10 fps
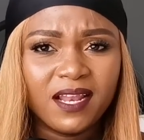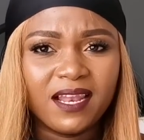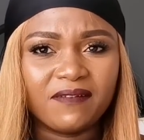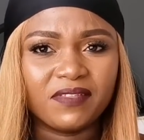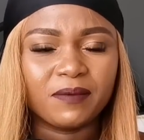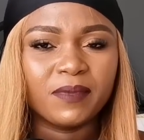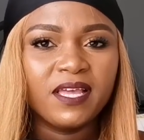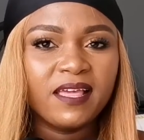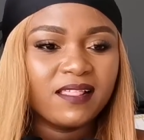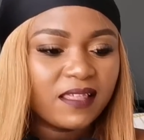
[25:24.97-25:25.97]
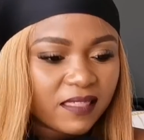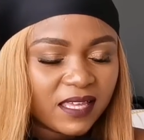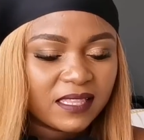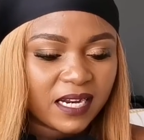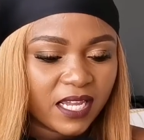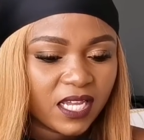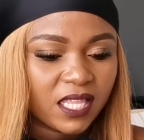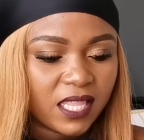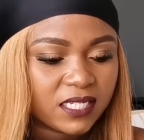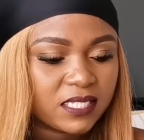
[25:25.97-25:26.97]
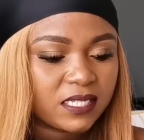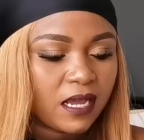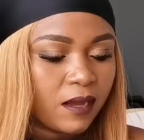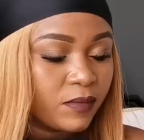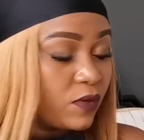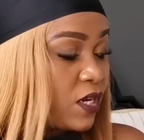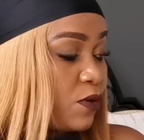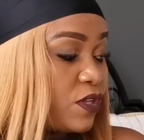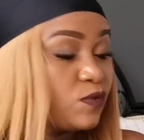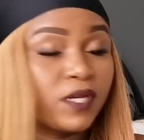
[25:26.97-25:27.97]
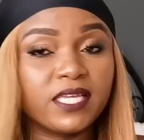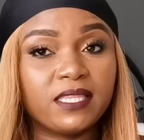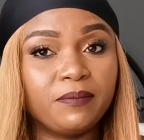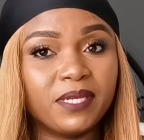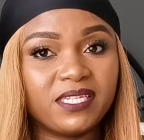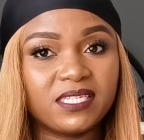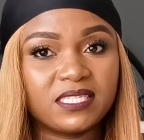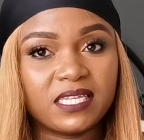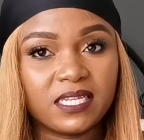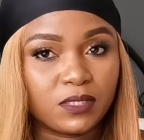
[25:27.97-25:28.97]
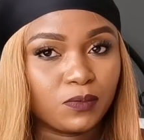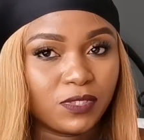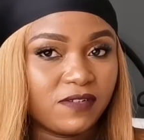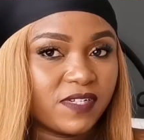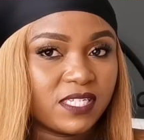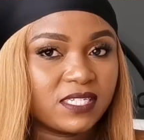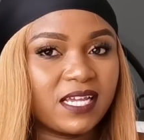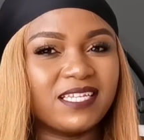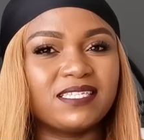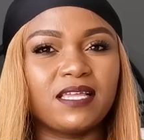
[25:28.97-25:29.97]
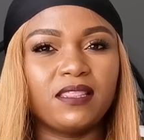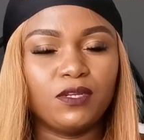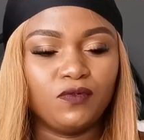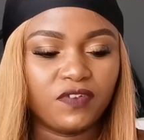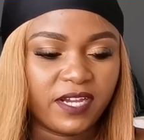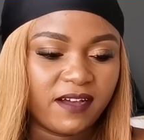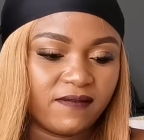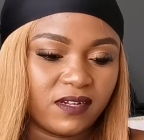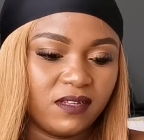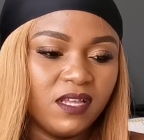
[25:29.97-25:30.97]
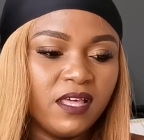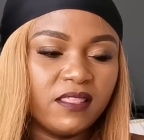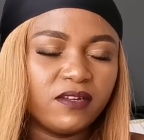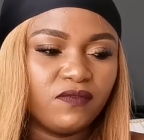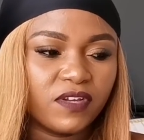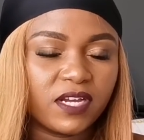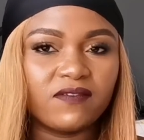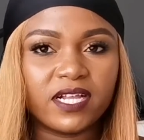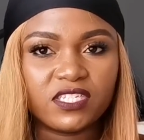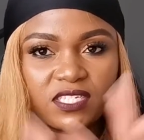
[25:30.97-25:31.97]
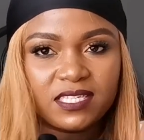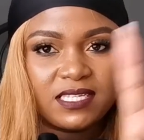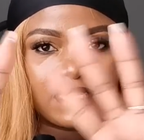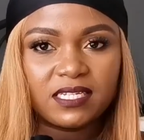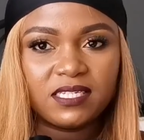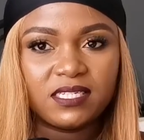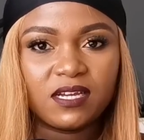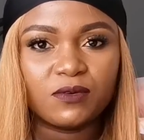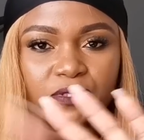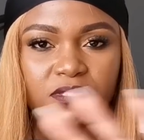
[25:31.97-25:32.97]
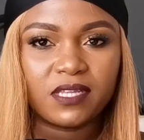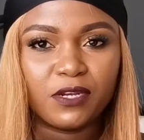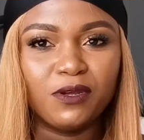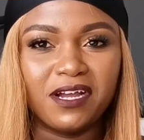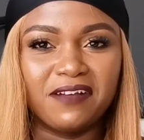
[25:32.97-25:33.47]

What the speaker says: love them. The other thing that now that we're in the beddings and whatever sector is the duvet cover. The duvet cover, I'll just insert it here because I don't